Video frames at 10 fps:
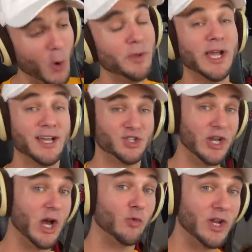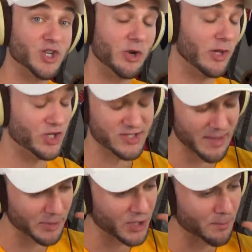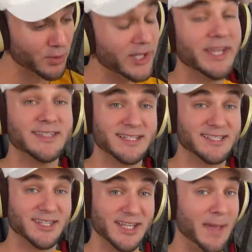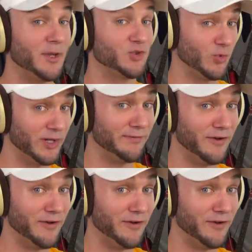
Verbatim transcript: I hope you guys check out Raid Shadow Legends. I've been completely addicted to the game, and it's really